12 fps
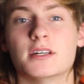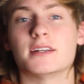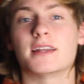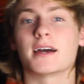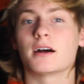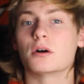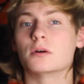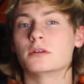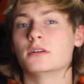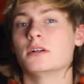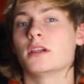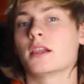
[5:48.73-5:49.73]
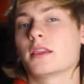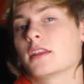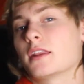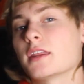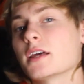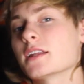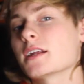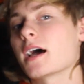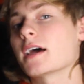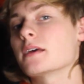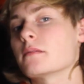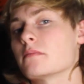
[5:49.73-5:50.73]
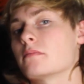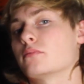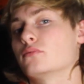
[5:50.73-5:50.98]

Now, the thing that I